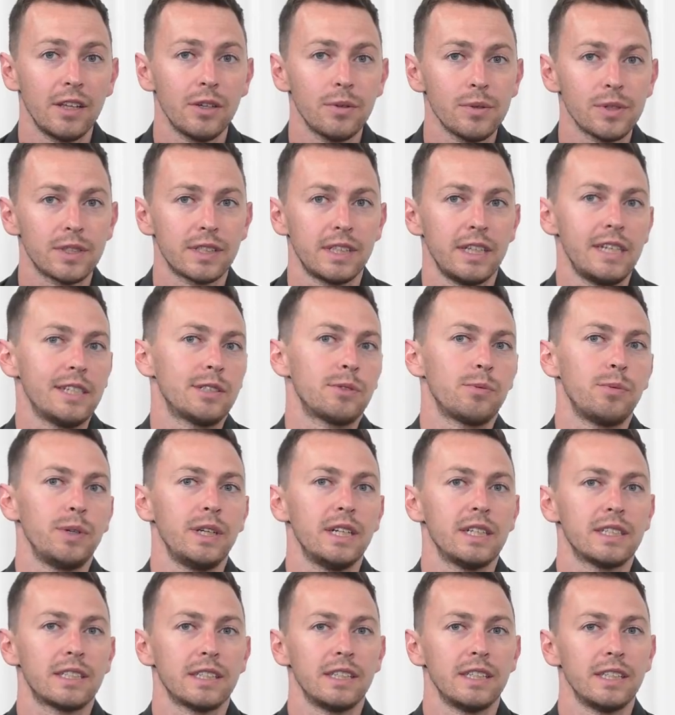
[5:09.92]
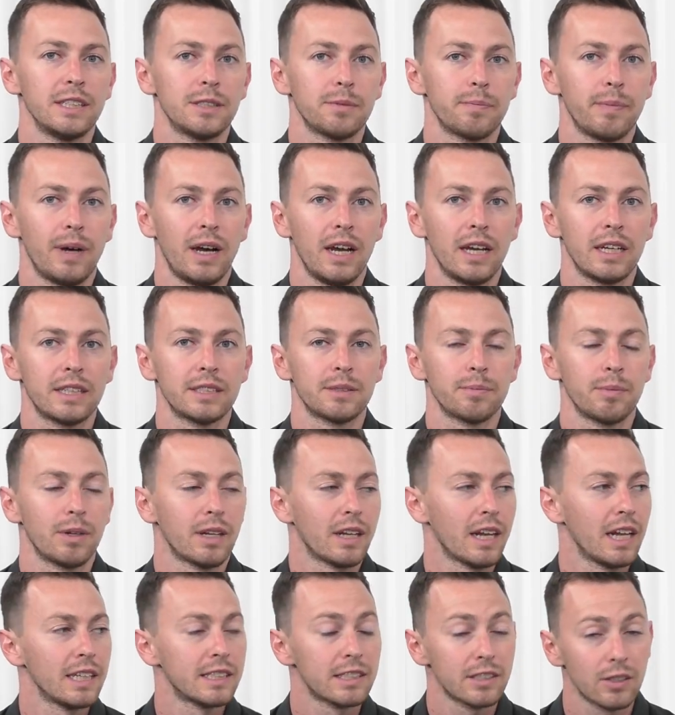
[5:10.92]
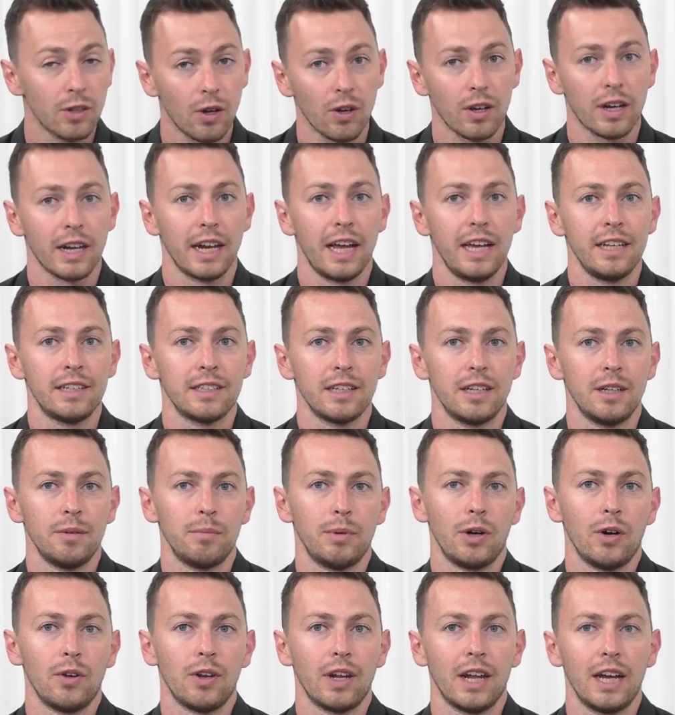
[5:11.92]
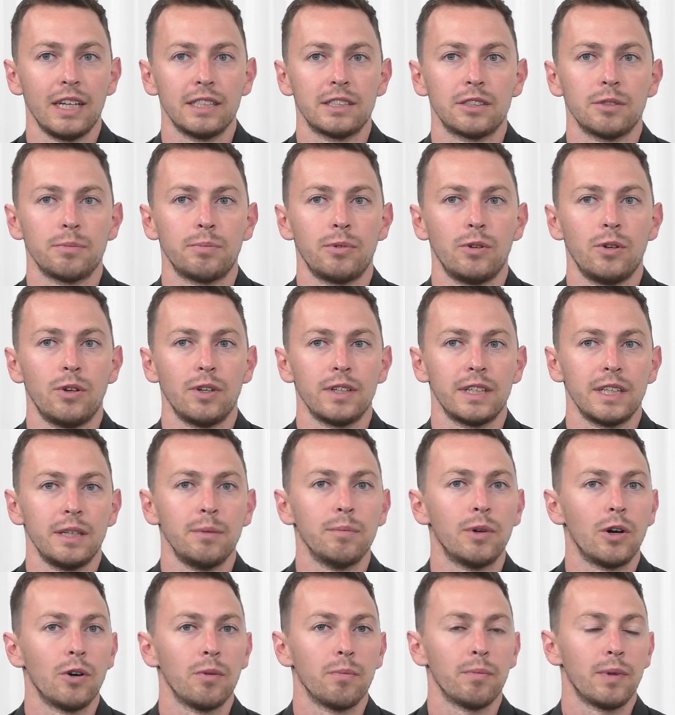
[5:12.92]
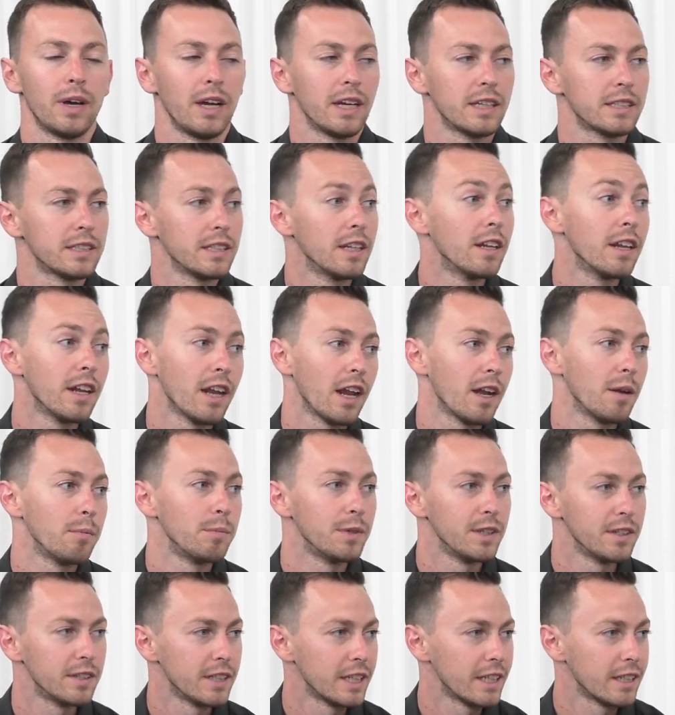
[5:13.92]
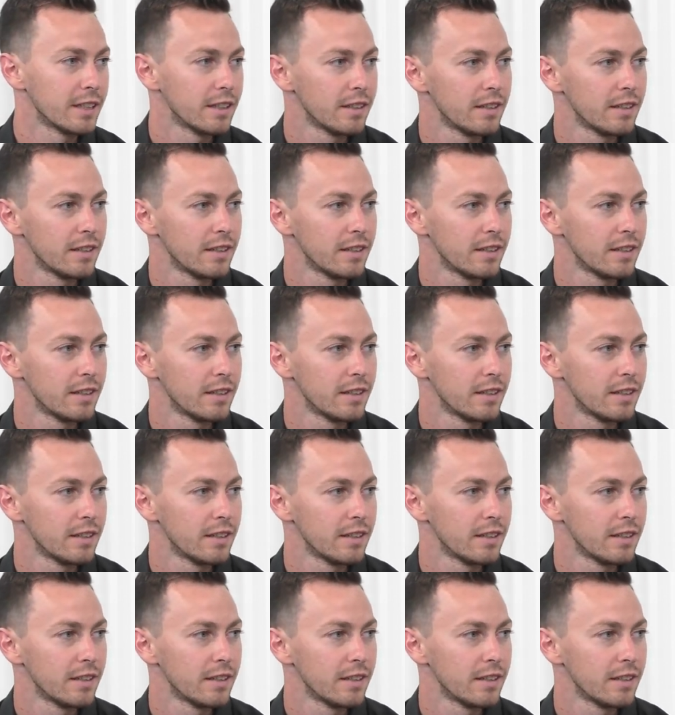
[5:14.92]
use these wheels in these bikes, but let's talk later about light support e-mountain bikes in another meeting.